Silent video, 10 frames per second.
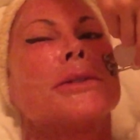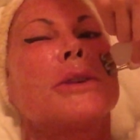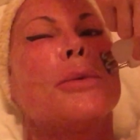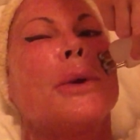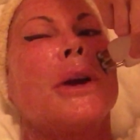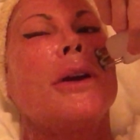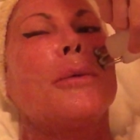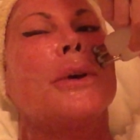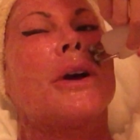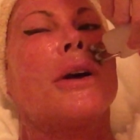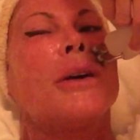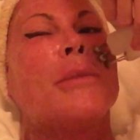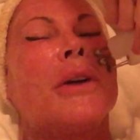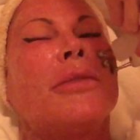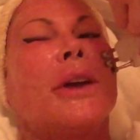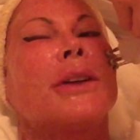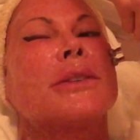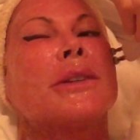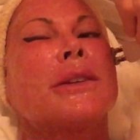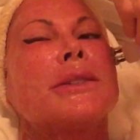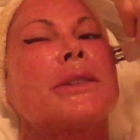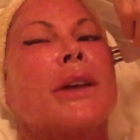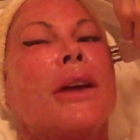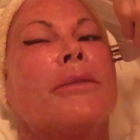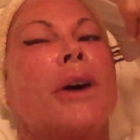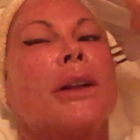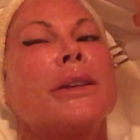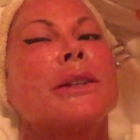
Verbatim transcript: So here we are at my facialist at Vali